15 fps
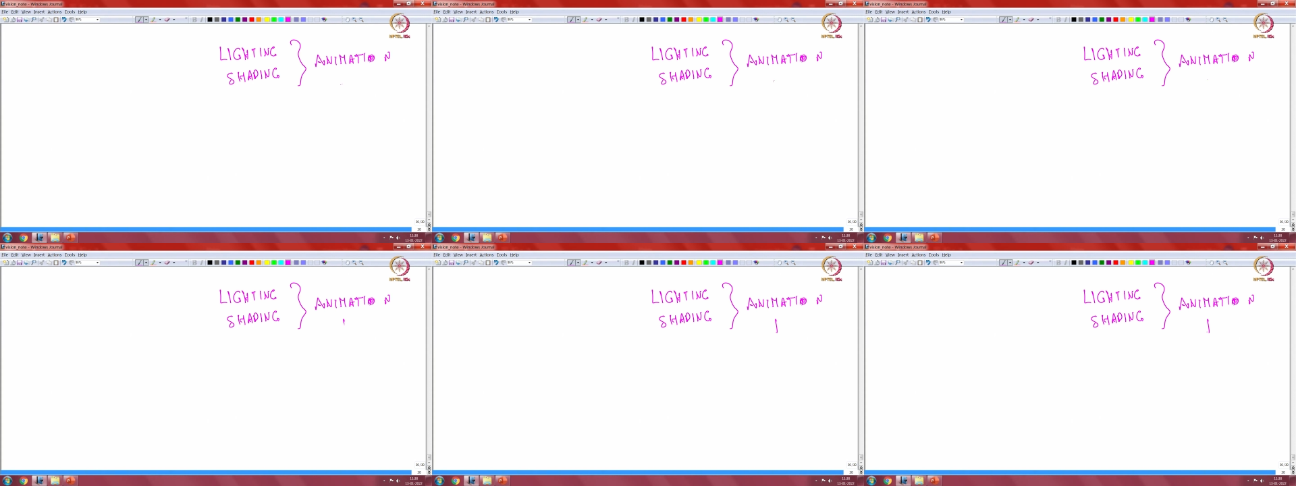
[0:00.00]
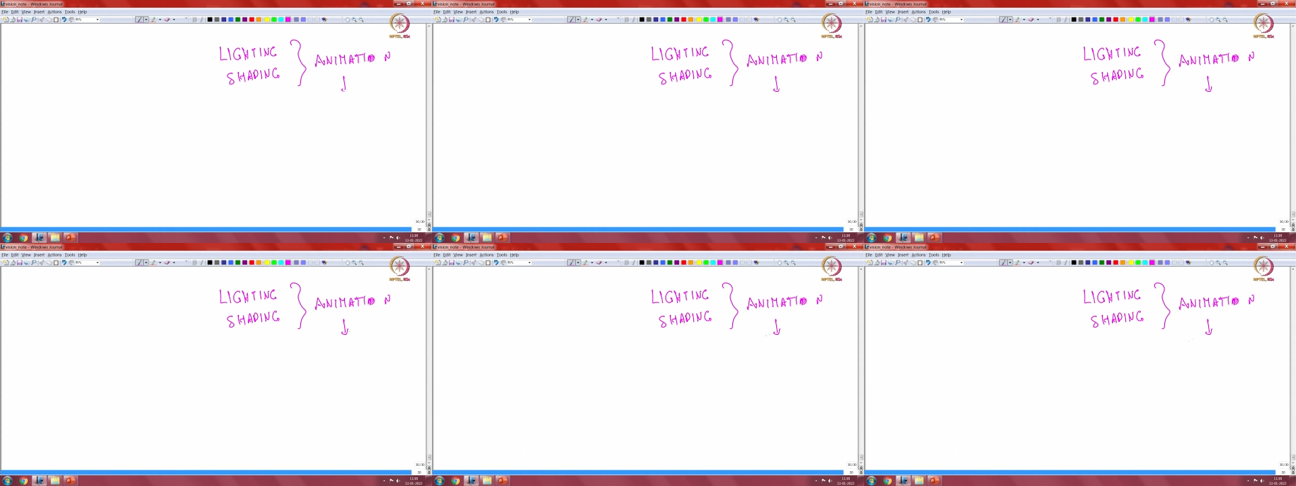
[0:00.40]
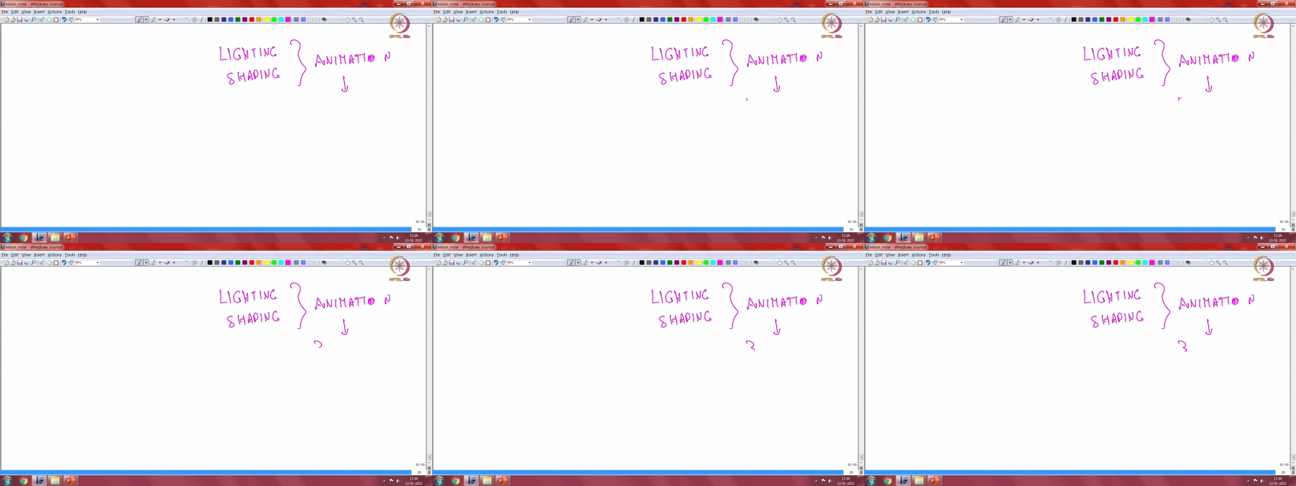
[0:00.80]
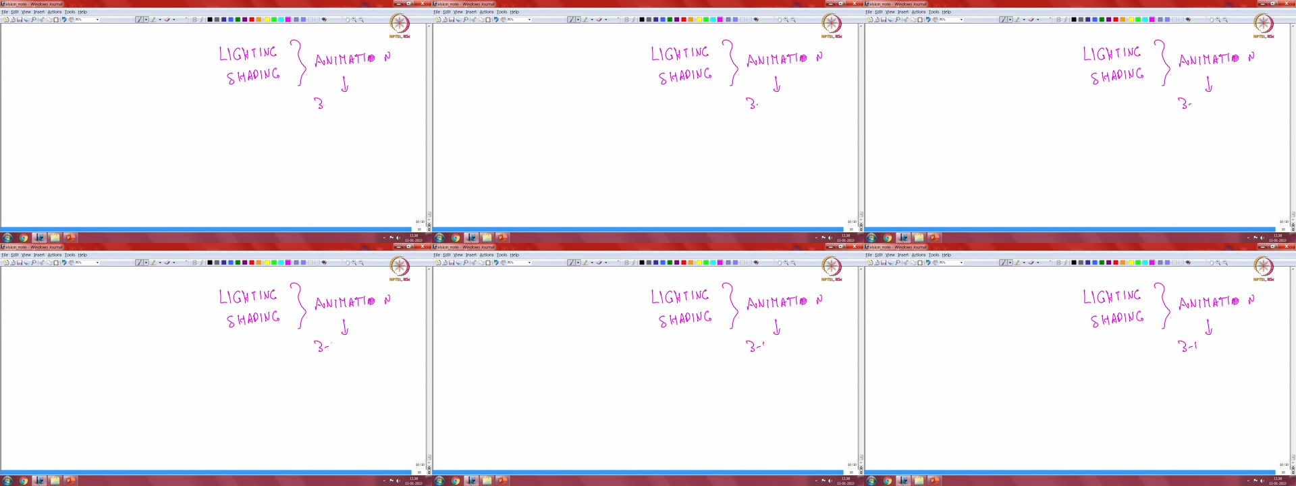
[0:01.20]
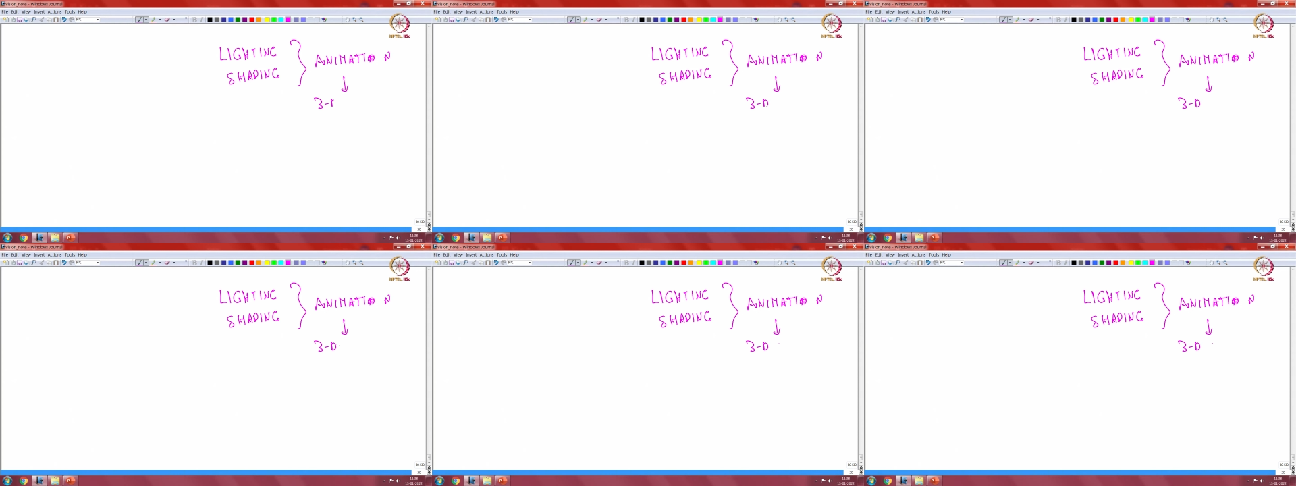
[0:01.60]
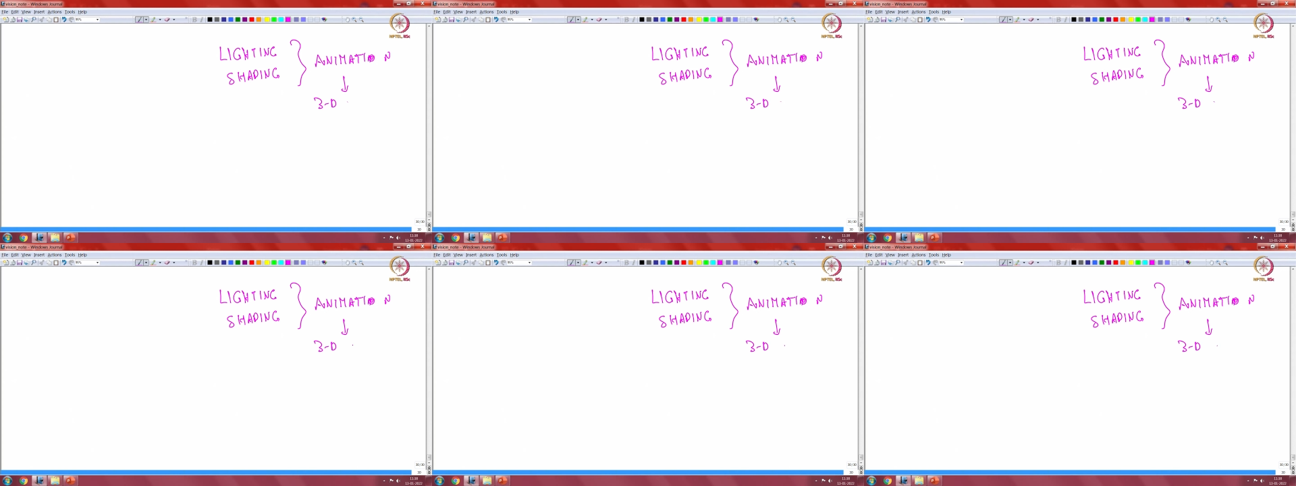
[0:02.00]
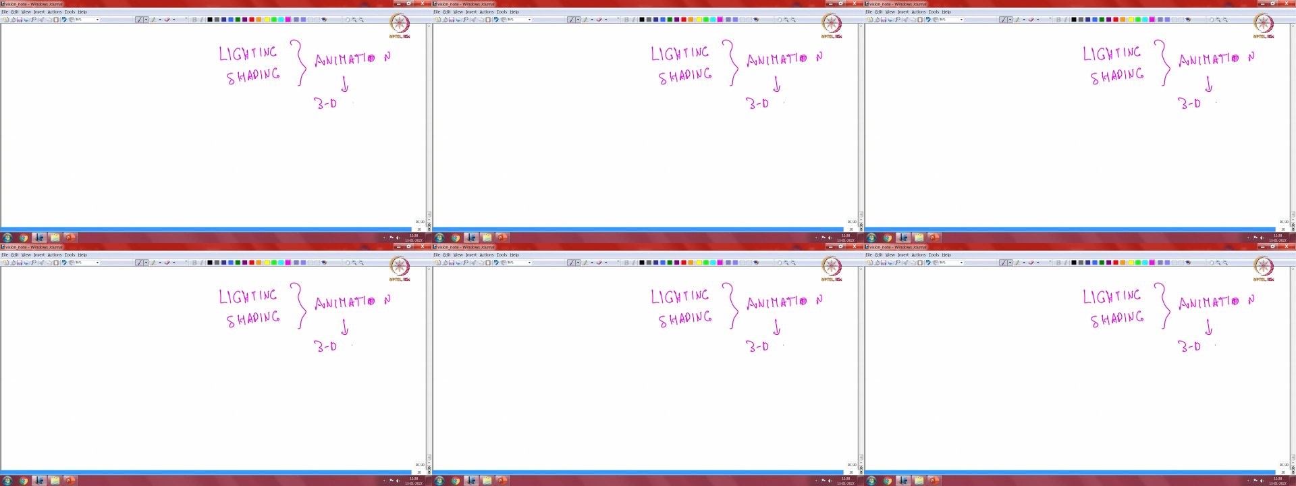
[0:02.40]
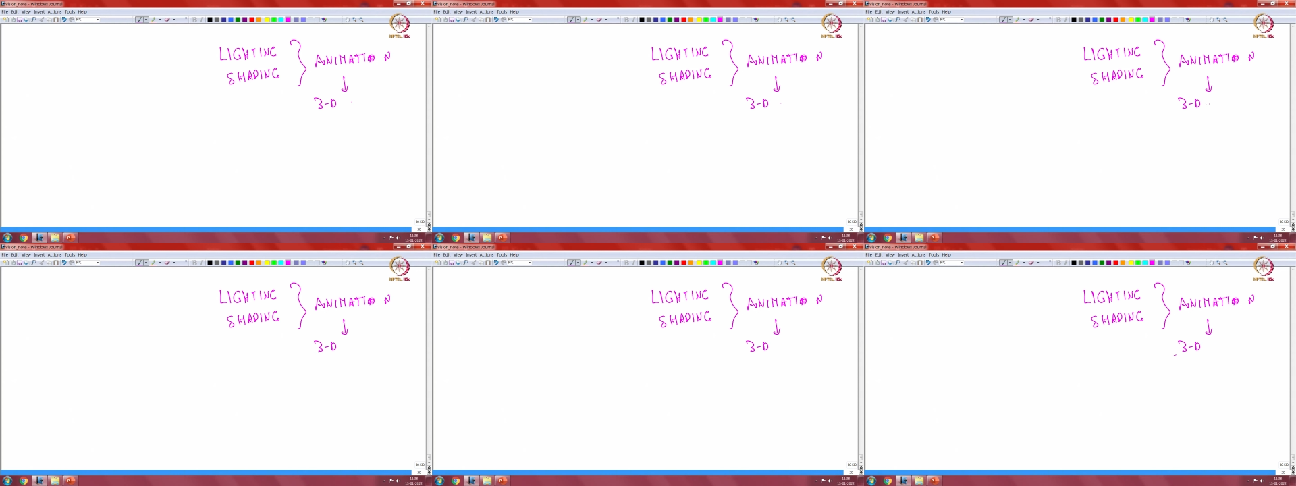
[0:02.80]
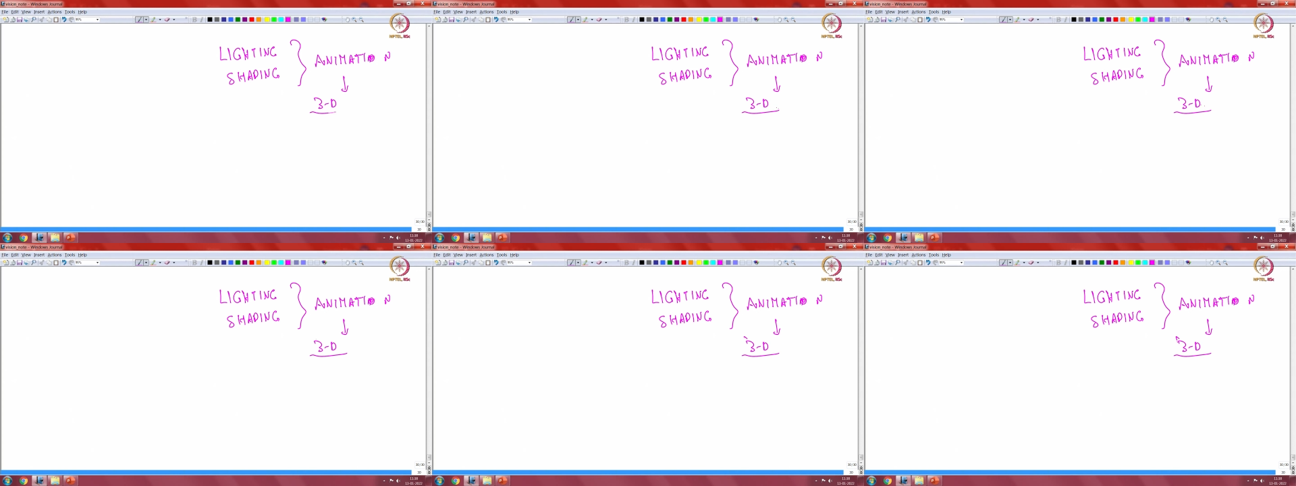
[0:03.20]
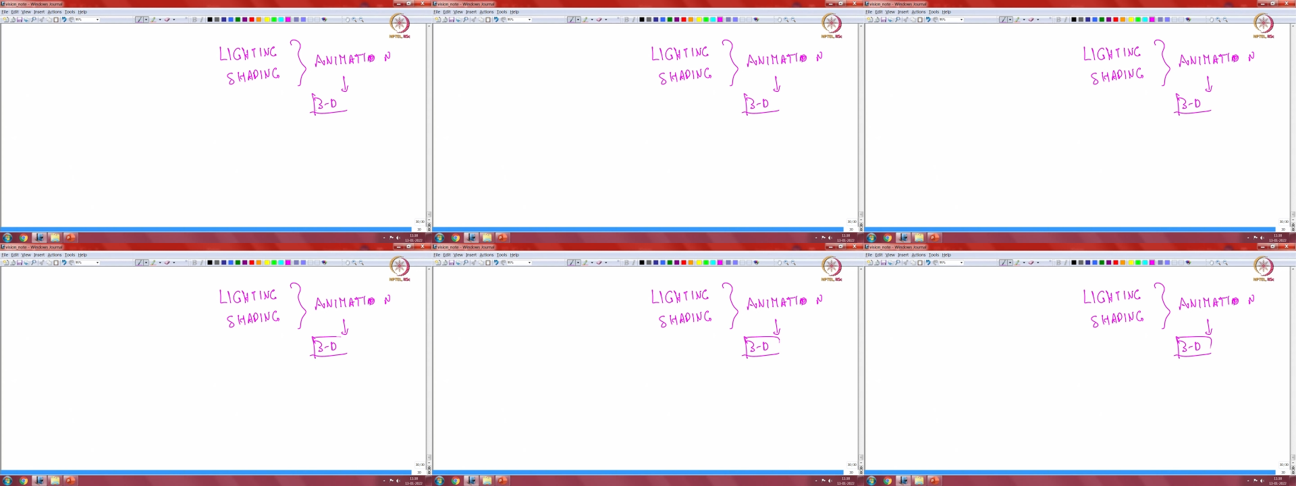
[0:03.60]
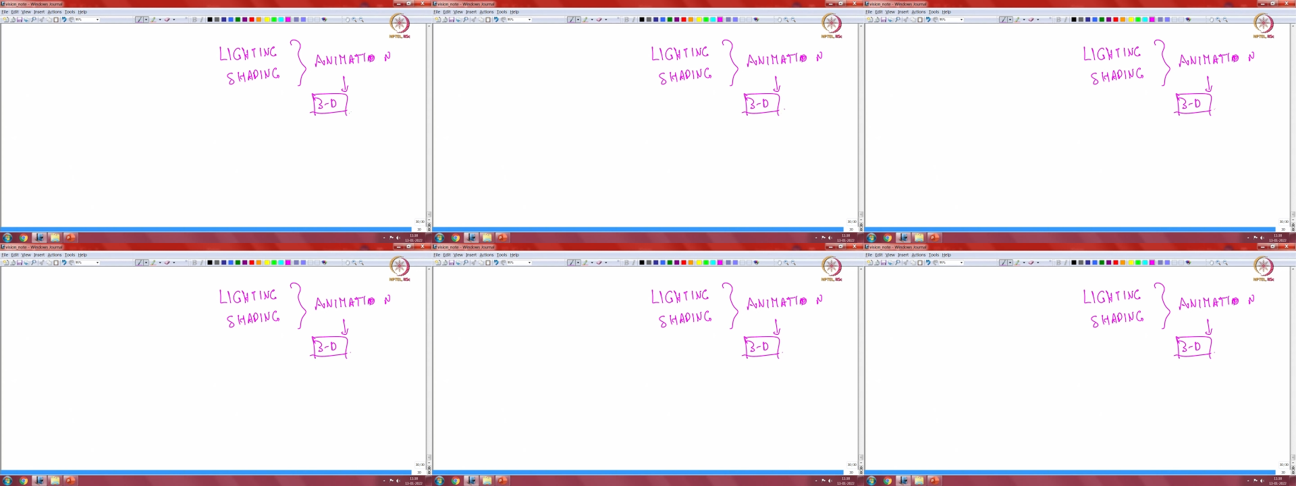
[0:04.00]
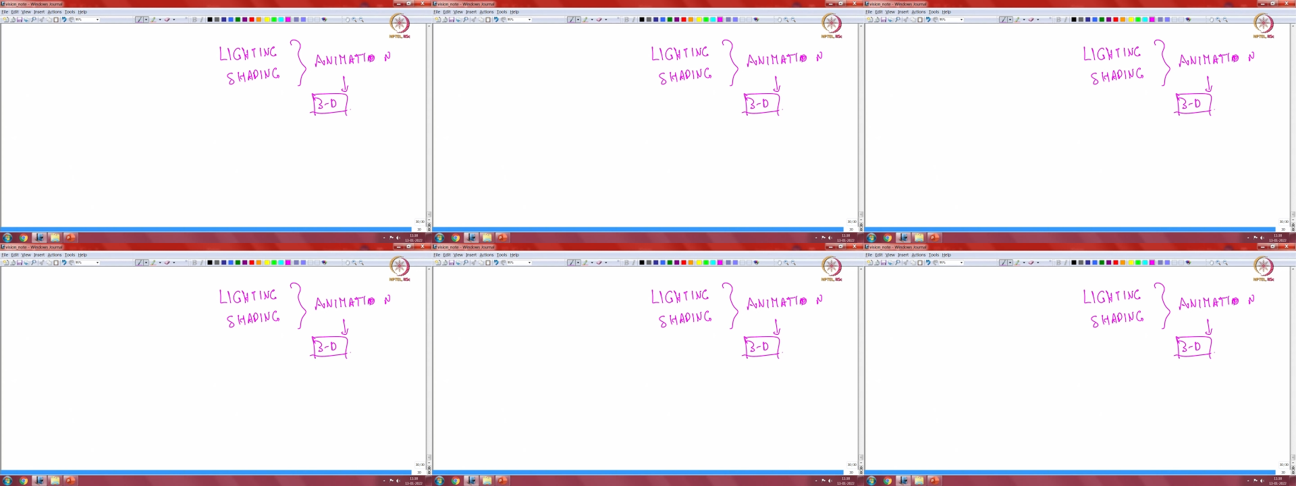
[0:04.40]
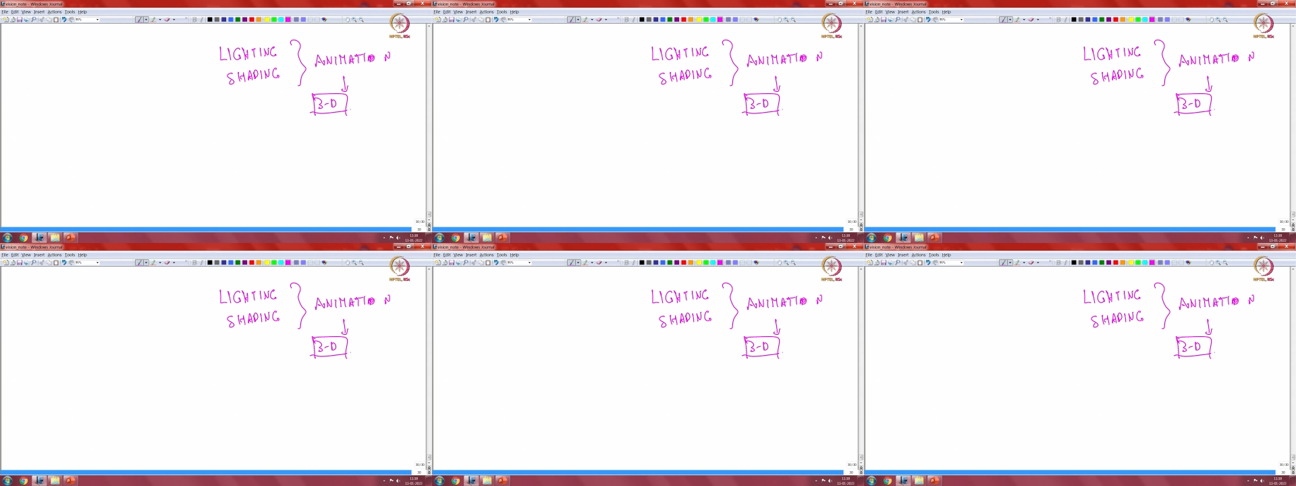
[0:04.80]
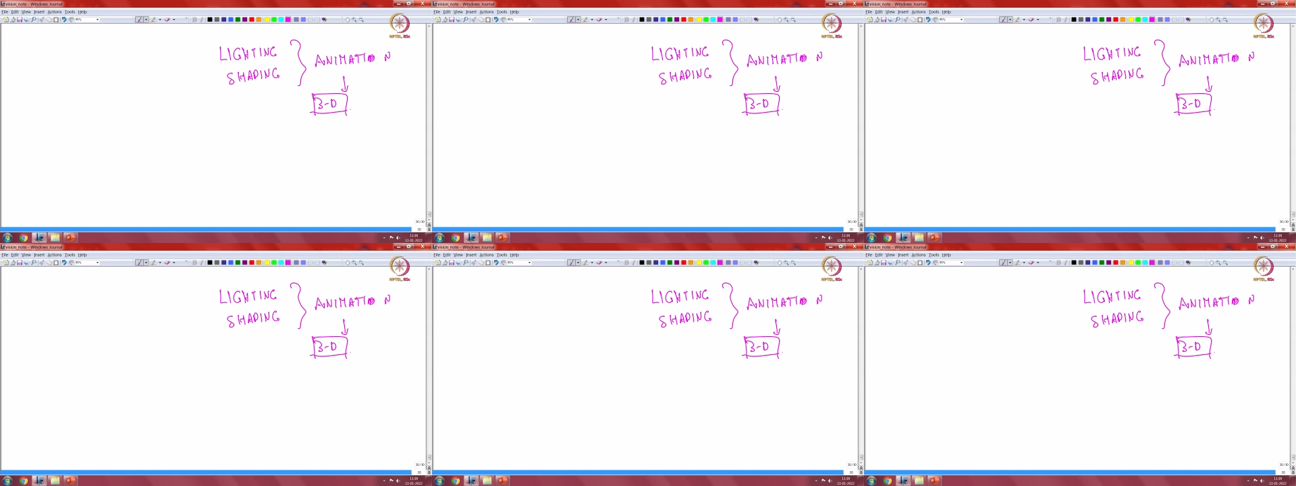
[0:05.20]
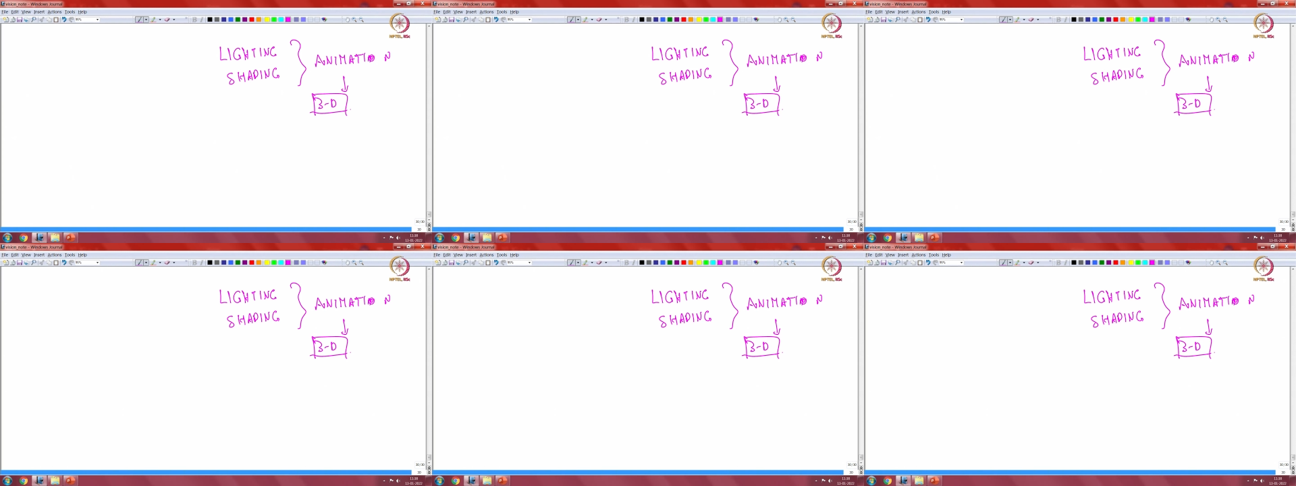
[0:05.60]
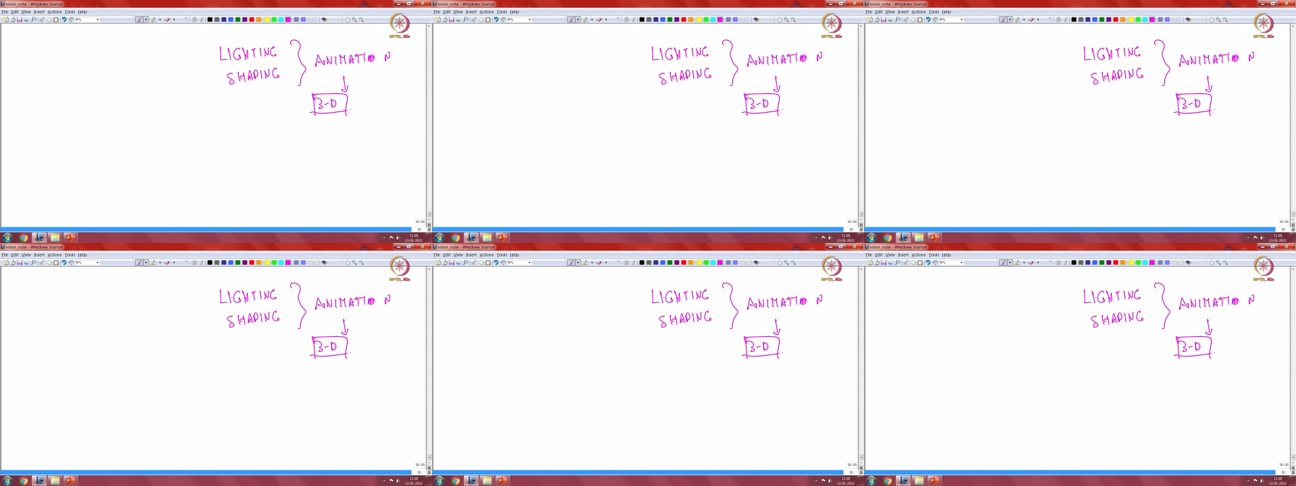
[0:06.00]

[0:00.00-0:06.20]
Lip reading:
(no speaker visible)